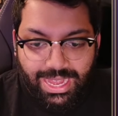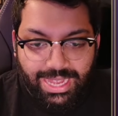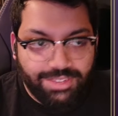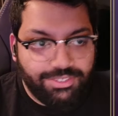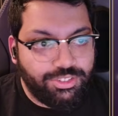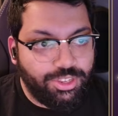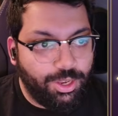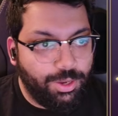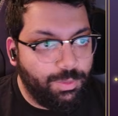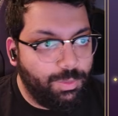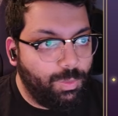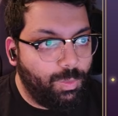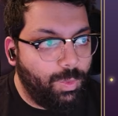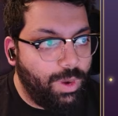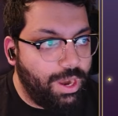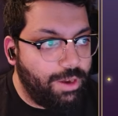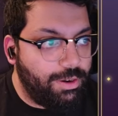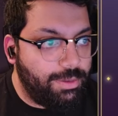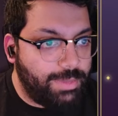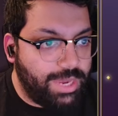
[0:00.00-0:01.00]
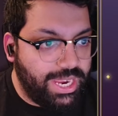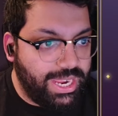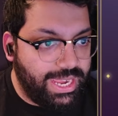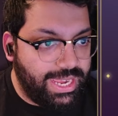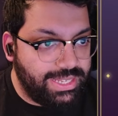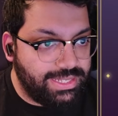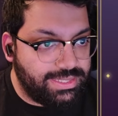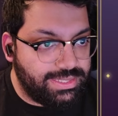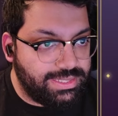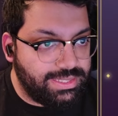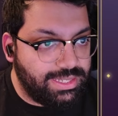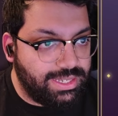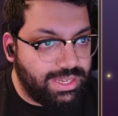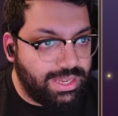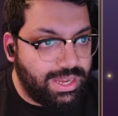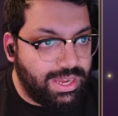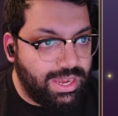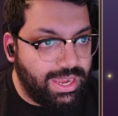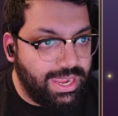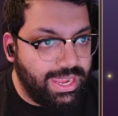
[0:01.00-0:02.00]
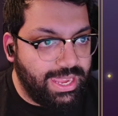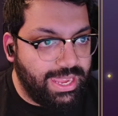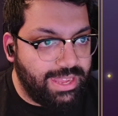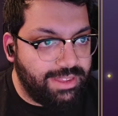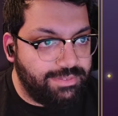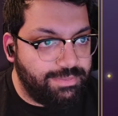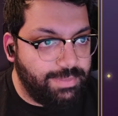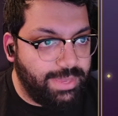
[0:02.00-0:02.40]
So, where am I at? I have